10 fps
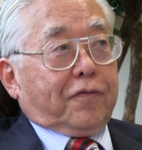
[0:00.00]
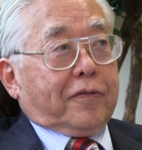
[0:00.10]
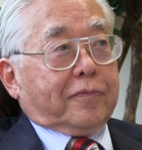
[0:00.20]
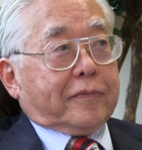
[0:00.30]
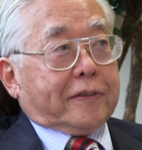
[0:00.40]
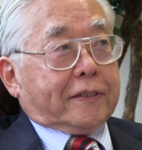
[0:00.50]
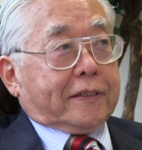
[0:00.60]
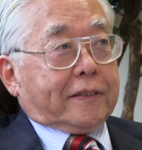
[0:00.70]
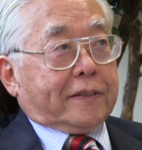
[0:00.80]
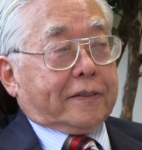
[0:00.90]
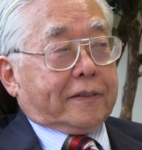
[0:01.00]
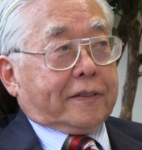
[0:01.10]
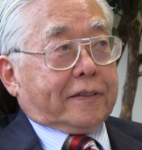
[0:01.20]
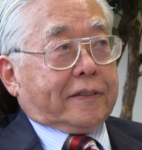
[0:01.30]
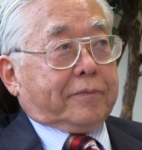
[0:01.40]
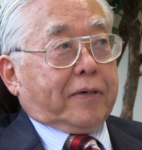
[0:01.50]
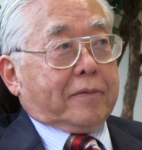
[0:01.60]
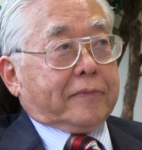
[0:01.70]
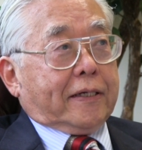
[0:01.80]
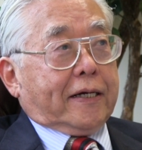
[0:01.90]
from the
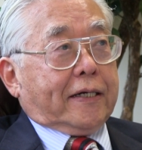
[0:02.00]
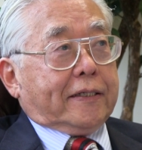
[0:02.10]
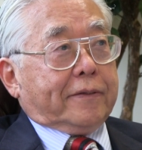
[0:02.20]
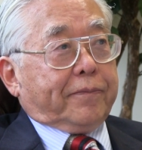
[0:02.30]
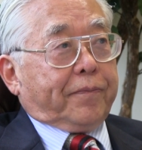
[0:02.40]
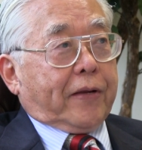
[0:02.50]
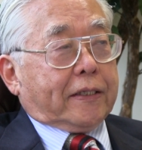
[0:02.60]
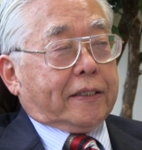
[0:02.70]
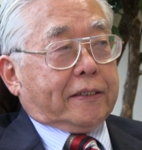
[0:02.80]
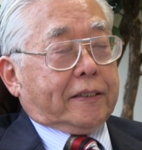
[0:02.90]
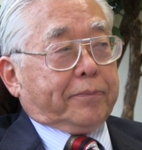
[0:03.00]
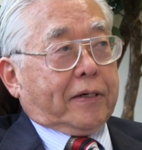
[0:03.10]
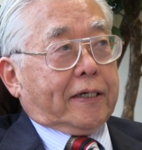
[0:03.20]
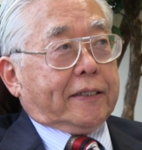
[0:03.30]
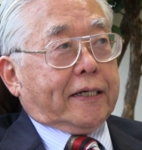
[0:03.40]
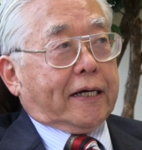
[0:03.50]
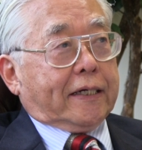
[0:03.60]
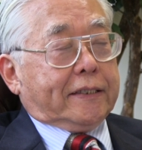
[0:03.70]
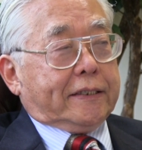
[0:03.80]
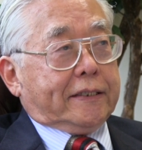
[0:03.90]
department head at the Polytech
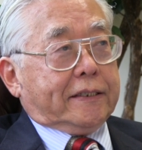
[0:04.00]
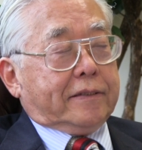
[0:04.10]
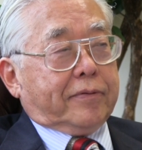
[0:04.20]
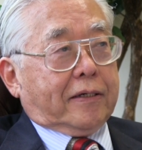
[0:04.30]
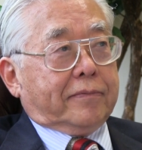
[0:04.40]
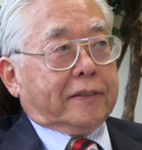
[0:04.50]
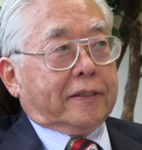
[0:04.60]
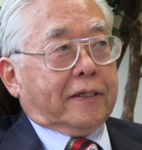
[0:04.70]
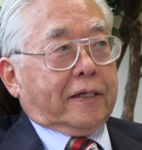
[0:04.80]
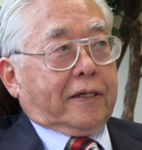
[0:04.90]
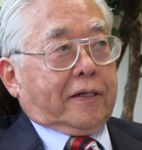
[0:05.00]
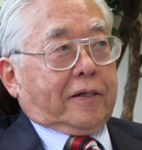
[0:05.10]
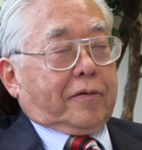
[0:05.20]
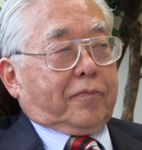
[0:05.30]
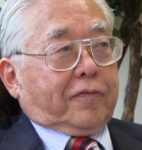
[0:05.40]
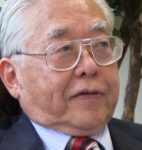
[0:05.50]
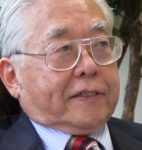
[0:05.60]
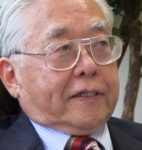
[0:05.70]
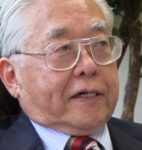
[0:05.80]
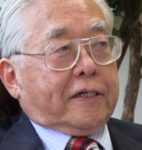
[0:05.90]
EE department,
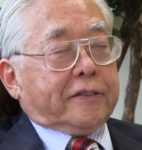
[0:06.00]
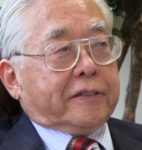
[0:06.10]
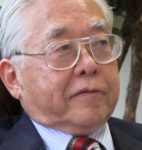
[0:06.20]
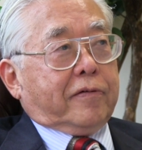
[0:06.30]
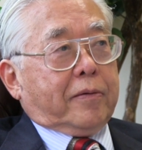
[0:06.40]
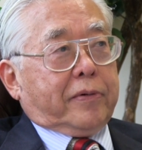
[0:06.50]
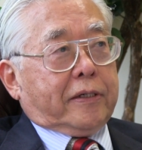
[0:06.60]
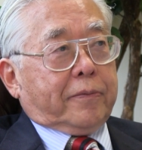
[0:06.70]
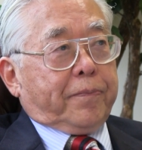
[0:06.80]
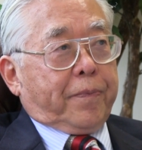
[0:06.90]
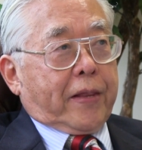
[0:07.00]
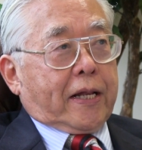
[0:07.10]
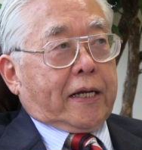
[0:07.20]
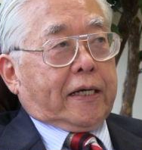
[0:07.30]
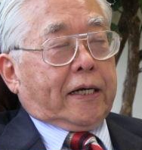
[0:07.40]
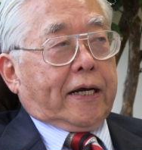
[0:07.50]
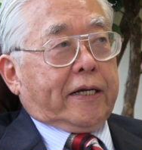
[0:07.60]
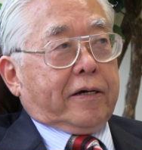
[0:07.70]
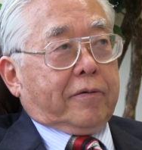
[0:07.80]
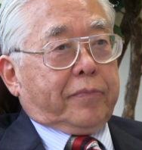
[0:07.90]
Professor Ernst Weber. He
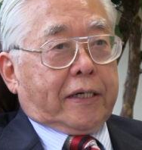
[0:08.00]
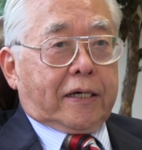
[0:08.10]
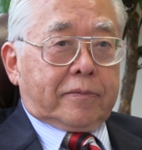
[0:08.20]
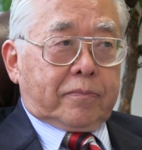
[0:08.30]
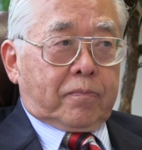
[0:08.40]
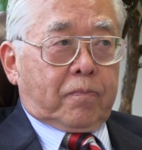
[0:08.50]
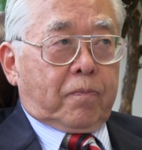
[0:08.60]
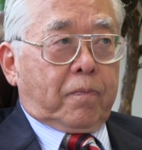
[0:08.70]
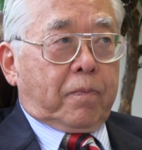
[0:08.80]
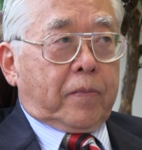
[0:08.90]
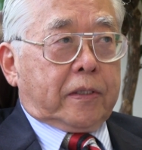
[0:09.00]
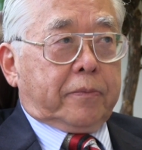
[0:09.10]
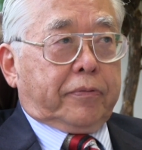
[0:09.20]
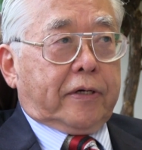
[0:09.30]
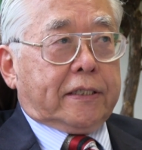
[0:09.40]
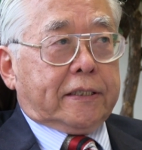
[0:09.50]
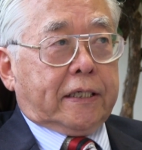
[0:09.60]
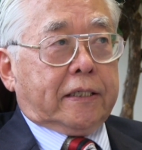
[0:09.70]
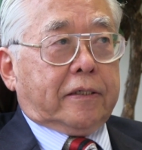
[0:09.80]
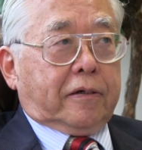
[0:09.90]
later on became the
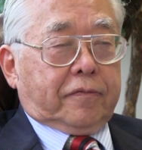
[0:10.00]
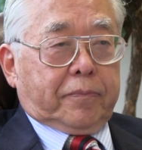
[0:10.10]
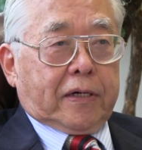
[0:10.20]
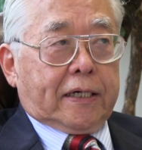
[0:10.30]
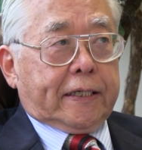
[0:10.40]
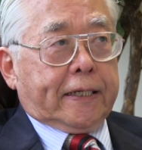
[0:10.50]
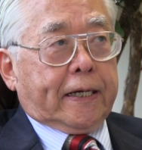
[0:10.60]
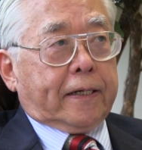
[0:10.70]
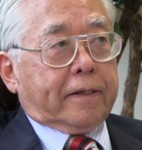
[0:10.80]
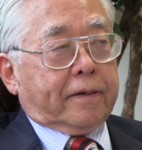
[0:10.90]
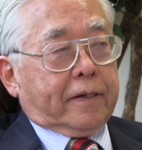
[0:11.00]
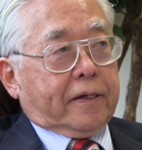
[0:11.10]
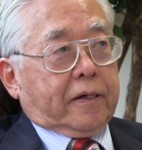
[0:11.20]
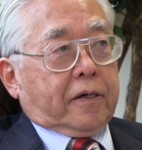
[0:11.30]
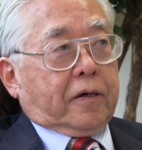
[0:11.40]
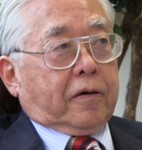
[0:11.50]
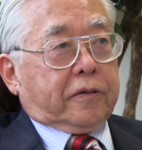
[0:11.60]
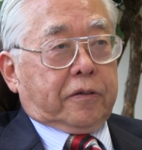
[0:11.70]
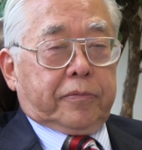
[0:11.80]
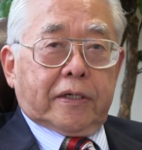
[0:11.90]
president of Polytech,
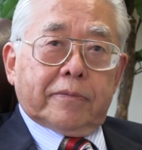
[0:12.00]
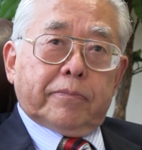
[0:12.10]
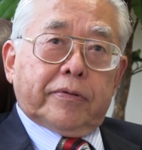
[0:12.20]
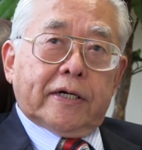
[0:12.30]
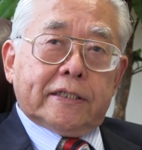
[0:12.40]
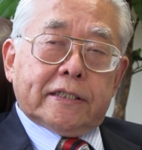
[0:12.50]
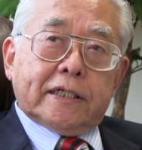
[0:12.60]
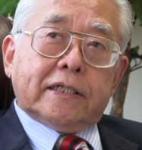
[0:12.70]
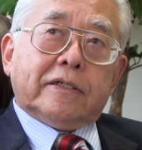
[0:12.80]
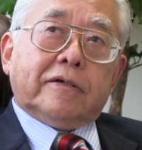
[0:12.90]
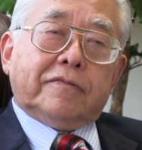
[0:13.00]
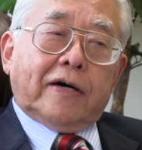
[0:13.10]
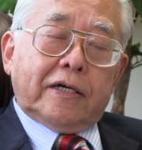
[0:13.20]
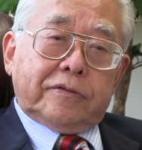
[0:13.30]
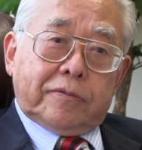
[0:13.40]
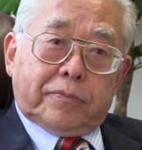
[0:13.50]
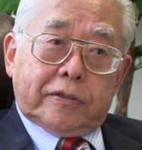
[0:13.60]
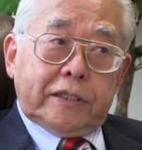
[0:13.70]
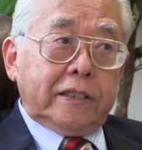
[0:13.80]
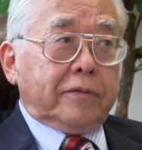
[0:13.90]
also became president of
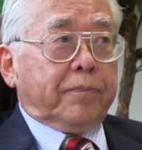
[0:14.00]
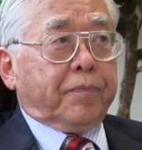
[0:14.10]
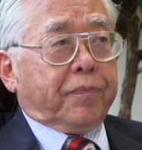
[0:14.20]
IEEE.